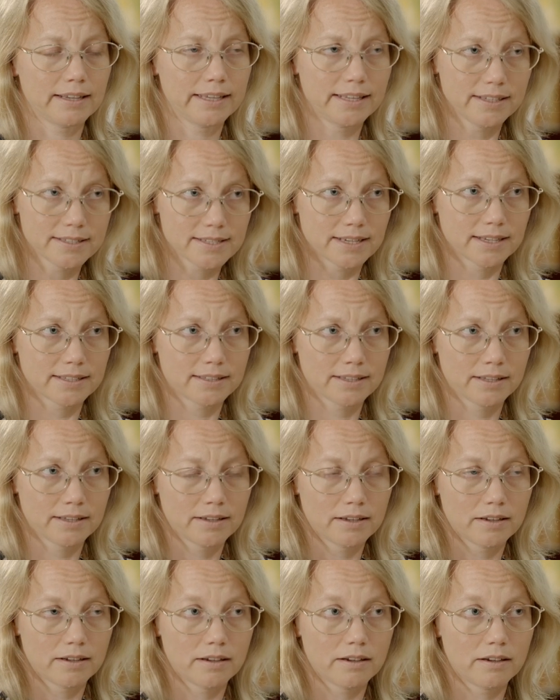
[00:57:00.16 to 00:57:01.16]
hints at
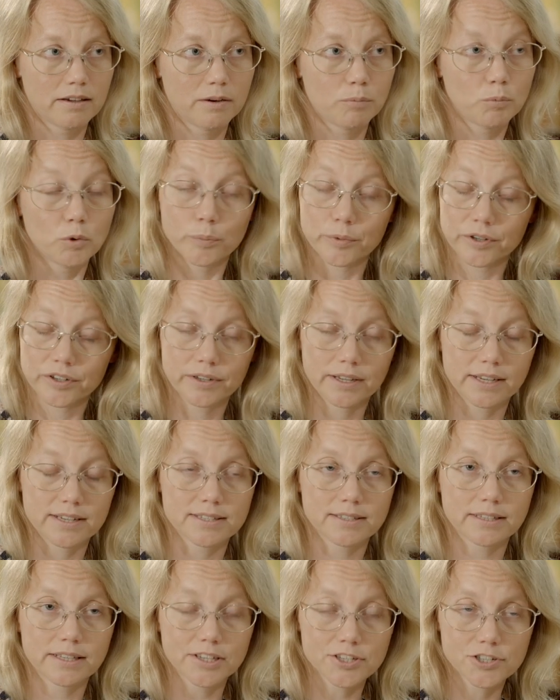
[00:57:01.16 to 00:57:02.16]
uh, women
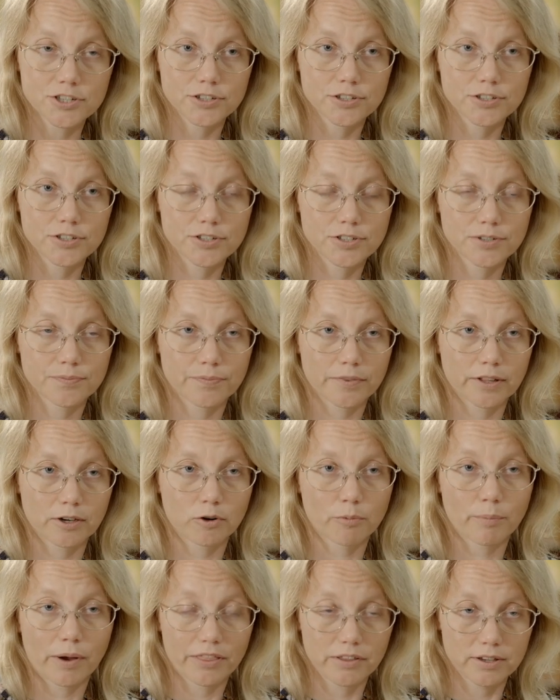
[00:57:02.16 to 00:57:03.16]
as teachers
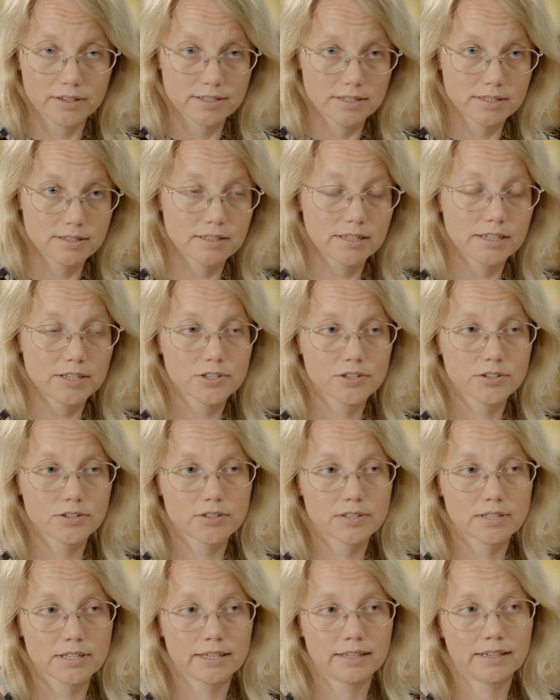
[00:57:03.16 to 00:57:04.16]
or mothers as
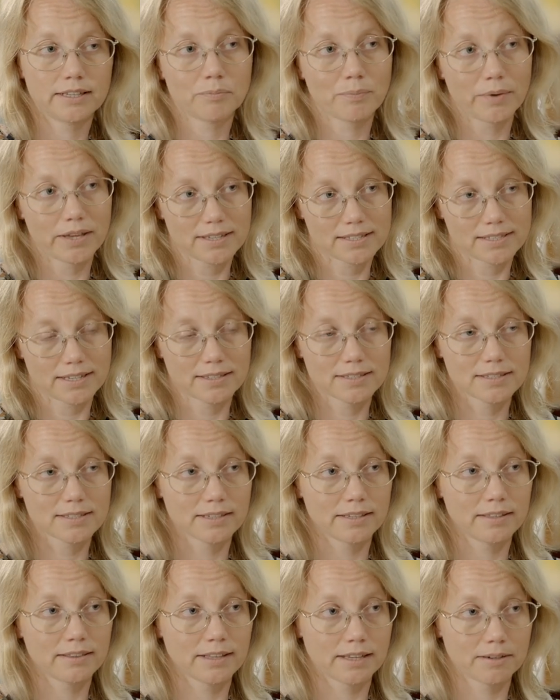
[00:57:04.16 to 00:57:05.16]
teachers and it makes sense
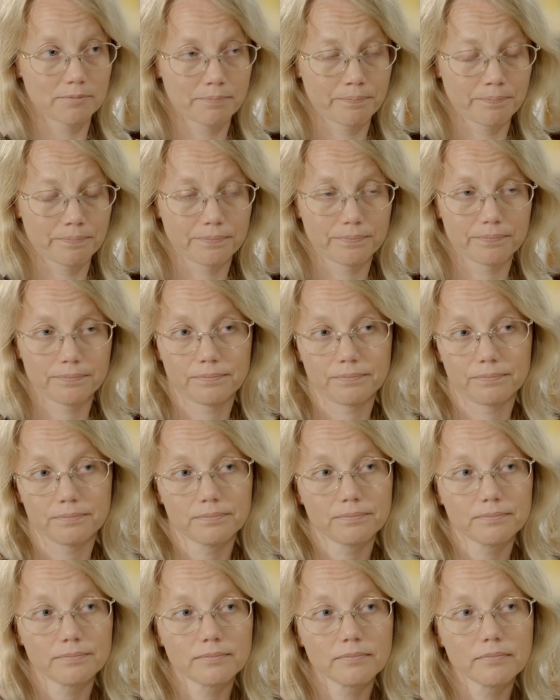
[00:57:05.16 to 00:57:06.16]
in that
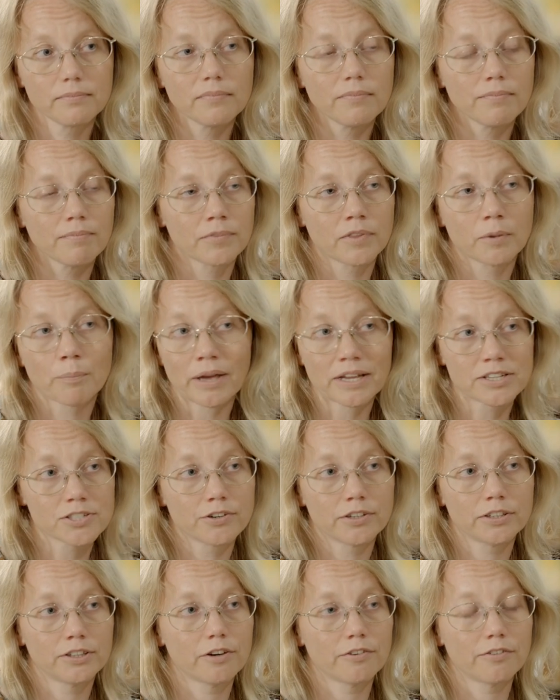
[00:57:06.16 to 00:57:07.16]
the
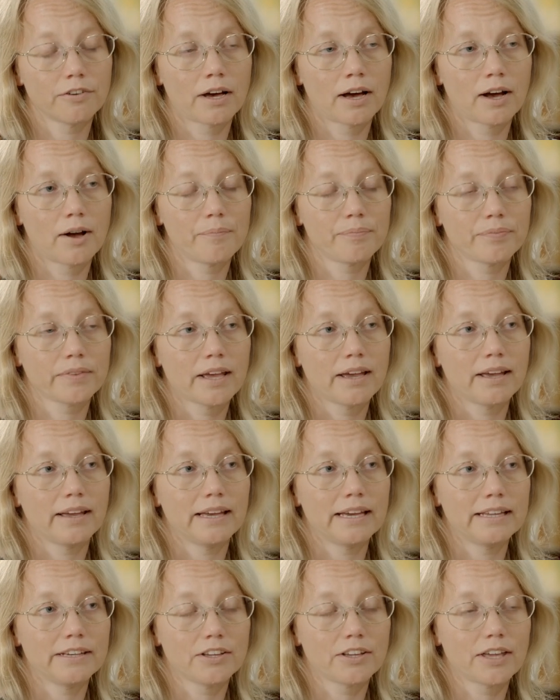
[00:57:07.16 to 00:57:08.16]
majority of um,
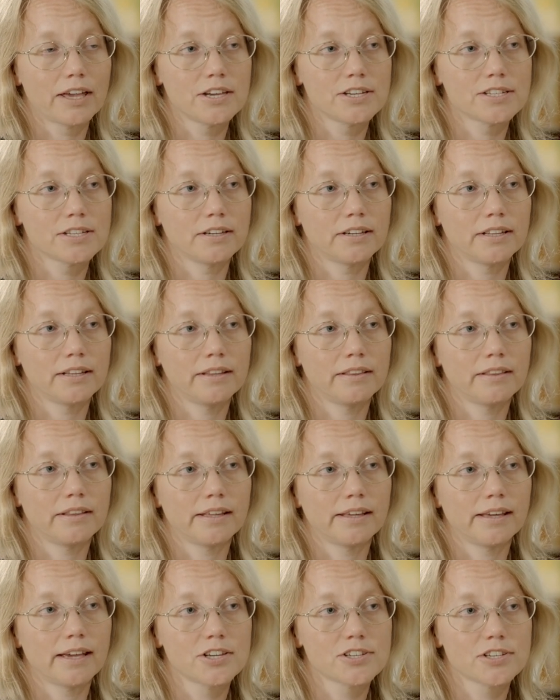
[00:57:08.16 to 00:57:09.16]
education in
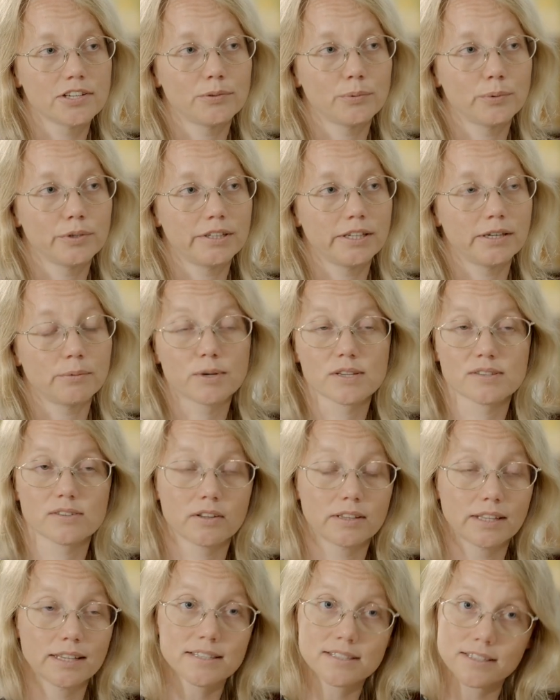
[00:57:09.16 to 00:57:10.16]
the ancient world it was
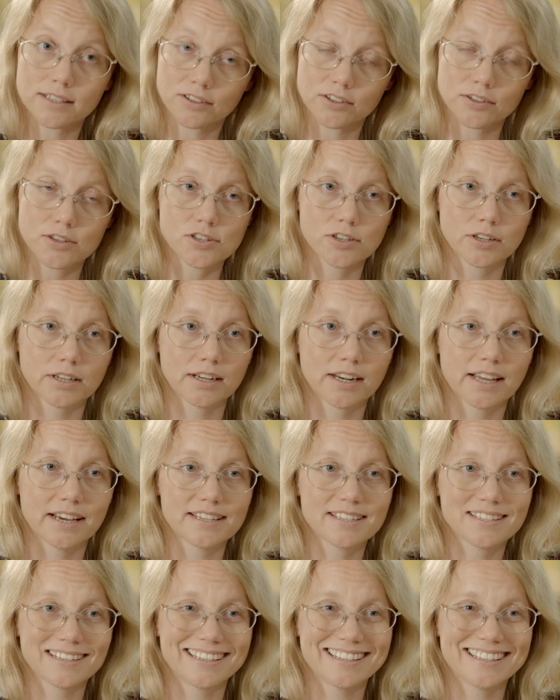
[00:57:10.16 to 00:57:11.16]
not
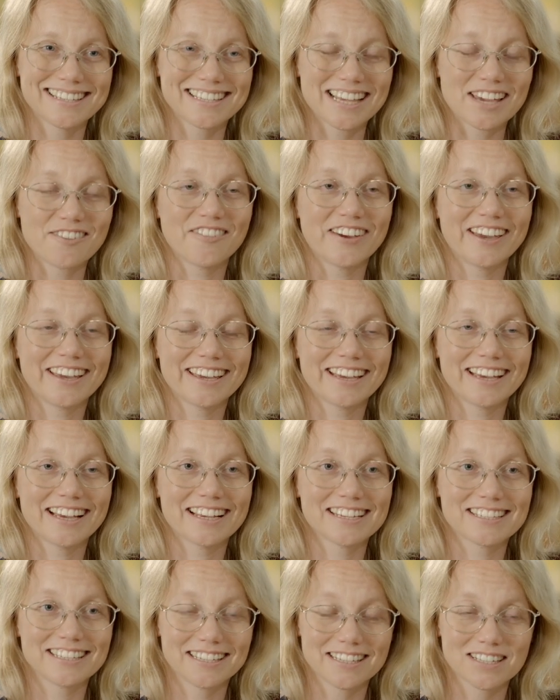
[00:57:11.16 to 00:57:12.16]
institutionalized in the same way
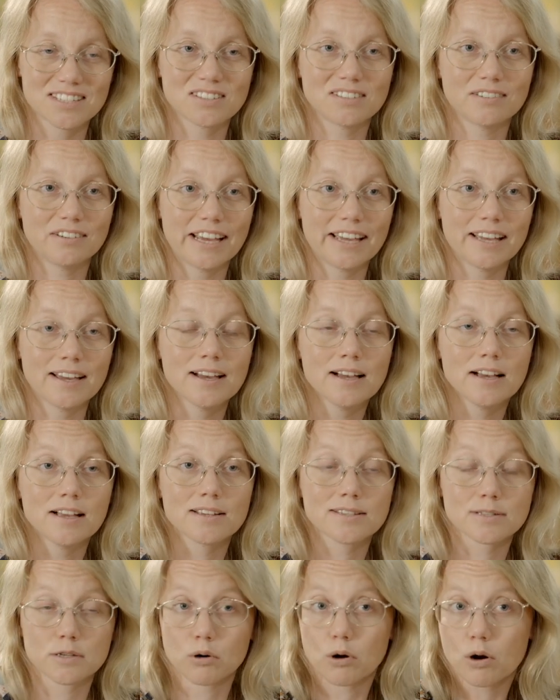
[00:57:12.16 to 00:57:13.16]
as it is today
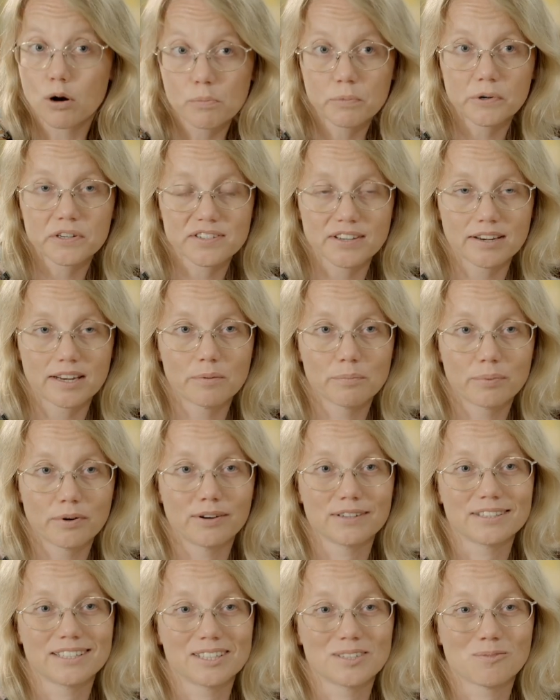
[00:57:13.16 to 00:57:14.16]
so home was an
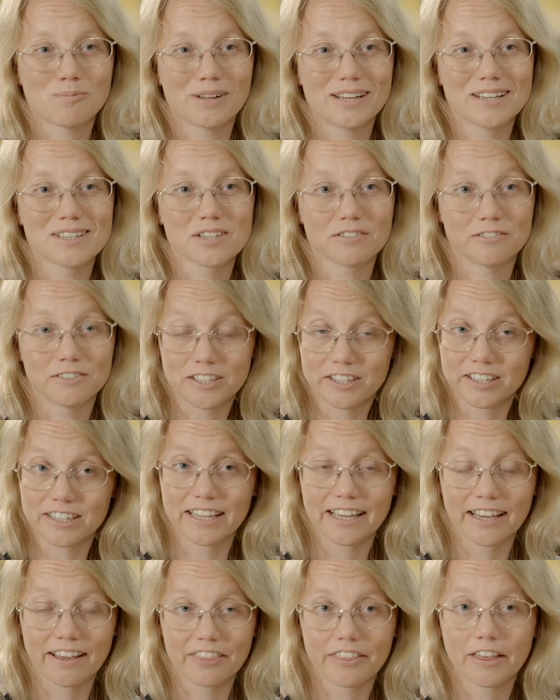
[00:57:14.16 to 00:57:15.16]
important place of
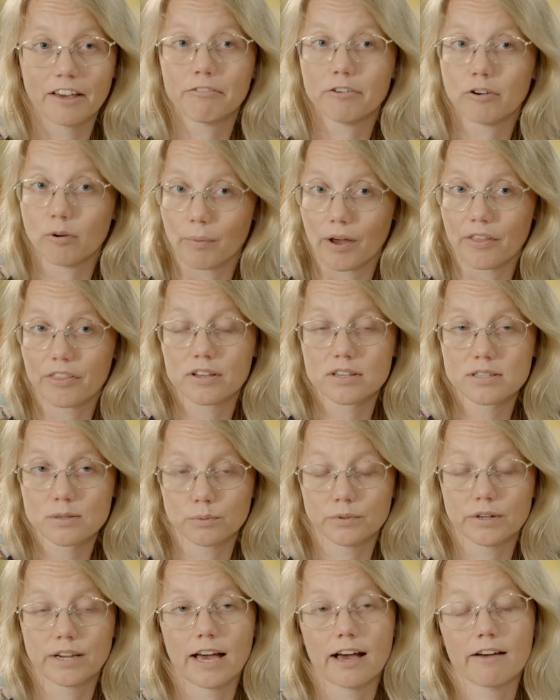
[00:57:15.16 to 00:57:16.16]
learning and therefore
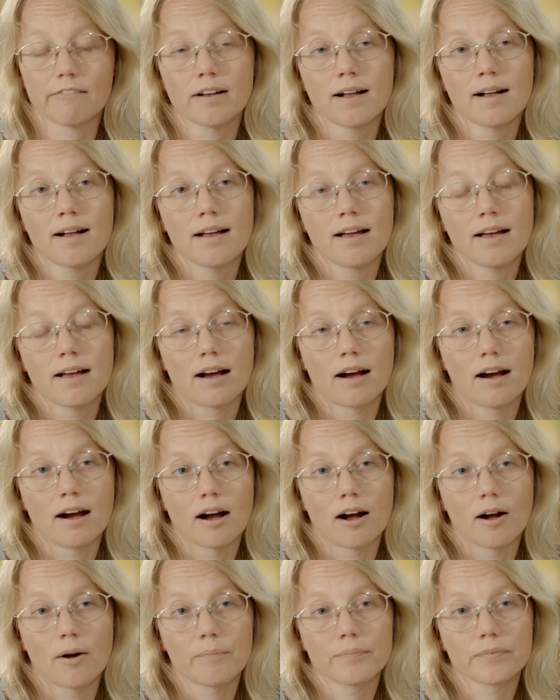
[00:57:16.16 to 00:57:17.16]
mothers would have
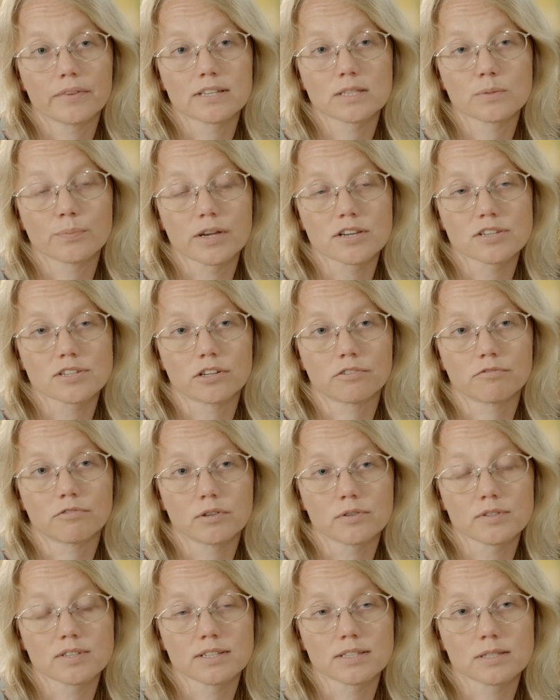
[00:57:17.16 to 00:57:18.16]
um, special
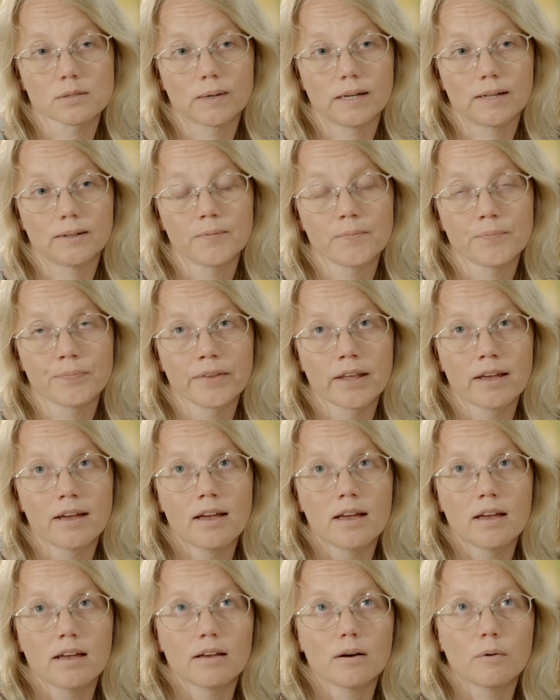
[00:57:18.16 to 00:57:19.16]
roles as well
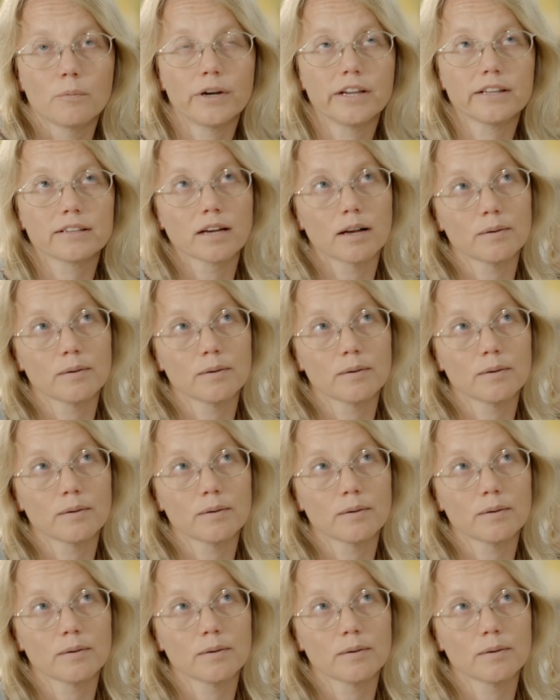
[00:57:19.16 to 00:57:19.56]
when it